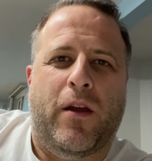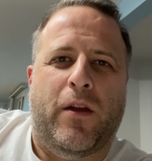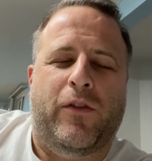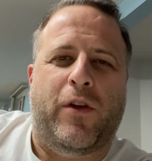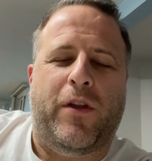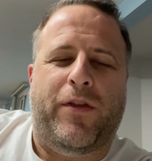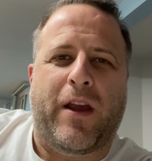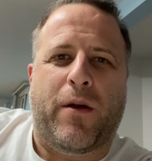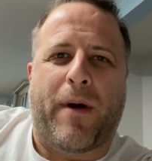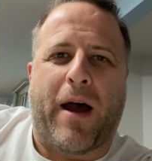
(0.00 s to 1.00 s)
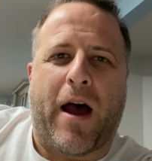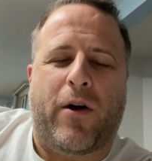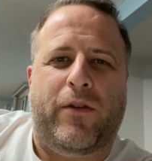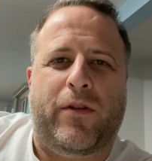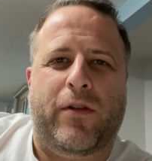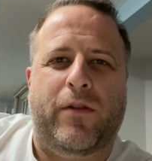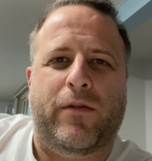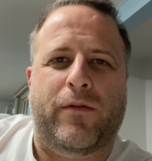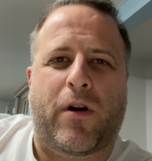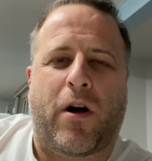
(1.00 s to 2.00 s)
So you think about
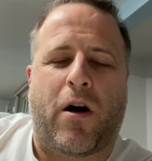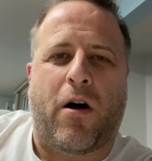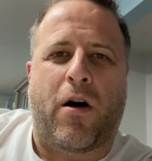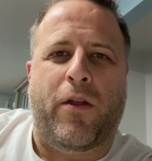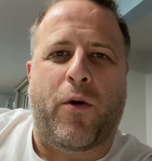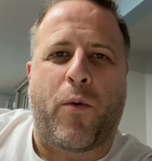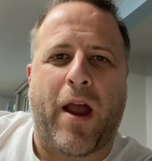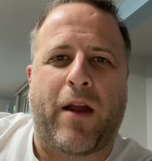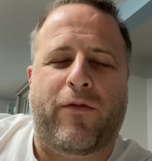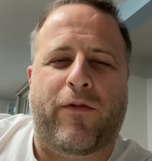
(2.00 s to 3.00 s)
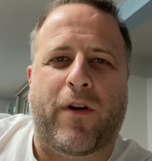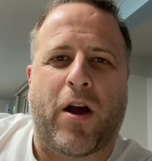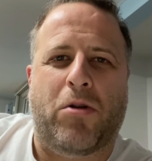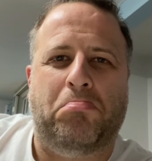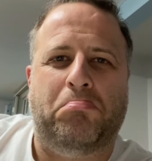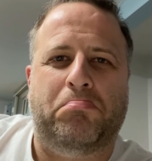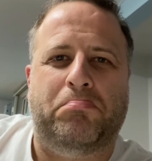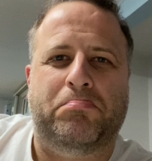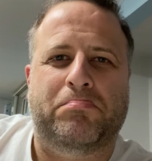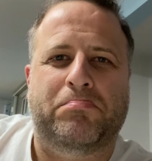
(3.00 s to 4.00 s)
all the way from
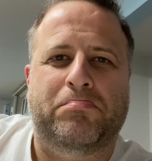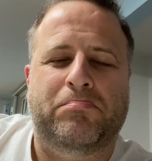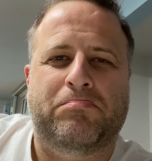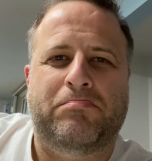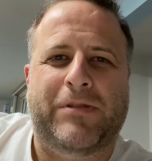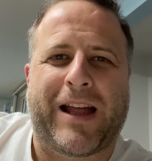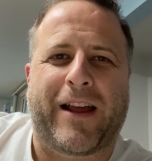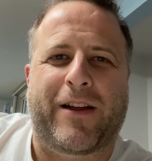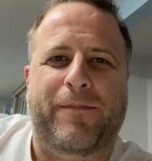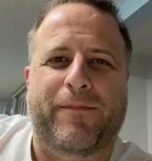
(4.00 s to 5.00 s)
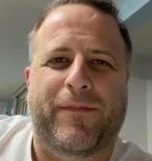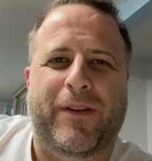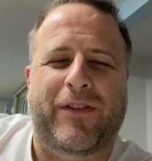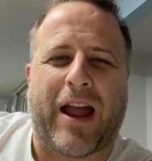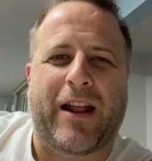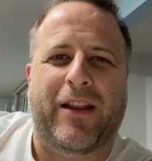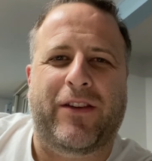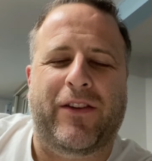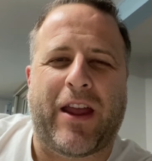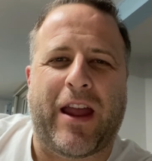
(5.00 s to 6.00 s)
like
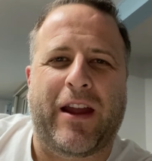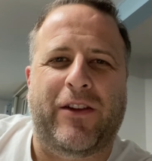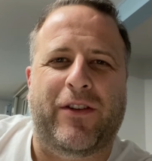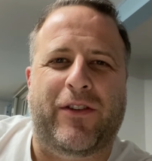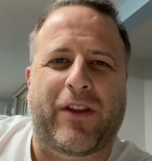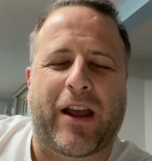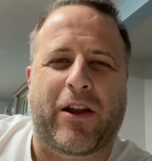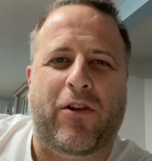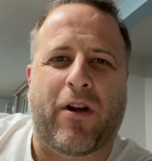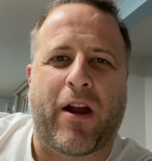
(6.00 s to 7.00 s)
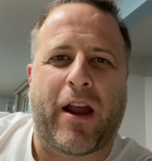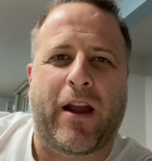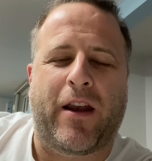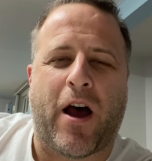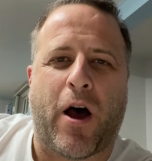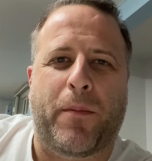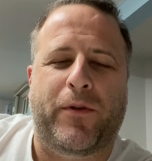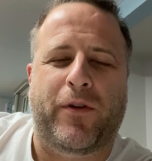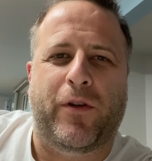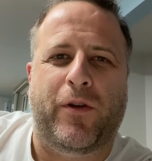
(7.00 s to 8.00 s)
Silas's age in second grade
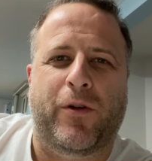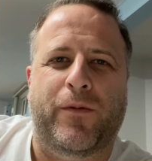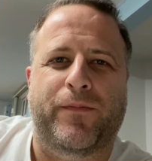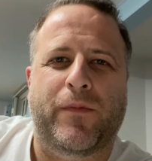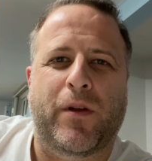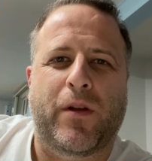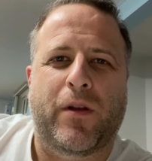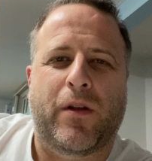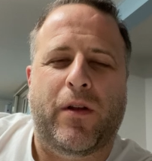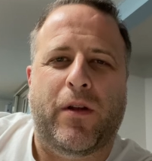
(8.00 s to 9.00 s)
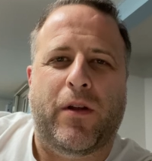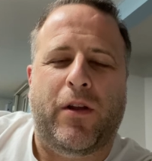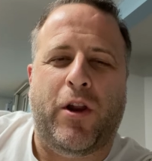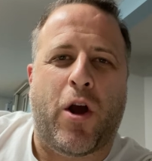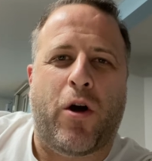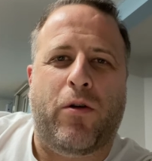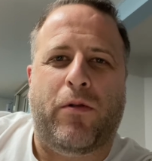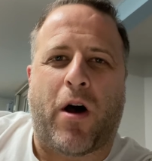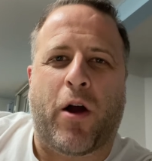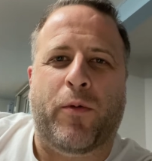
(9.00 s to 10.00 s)
up to, you
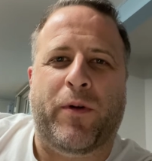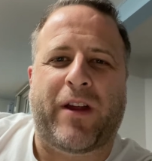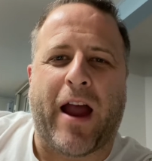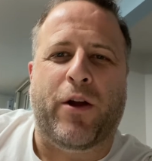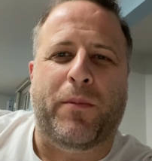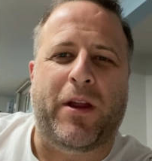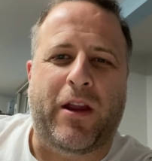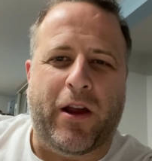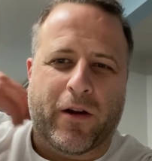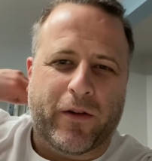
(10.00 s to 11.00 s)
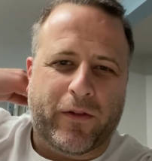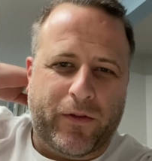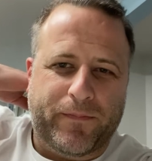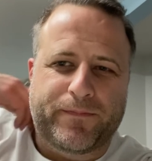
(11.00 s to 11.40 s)
know, our retirement years,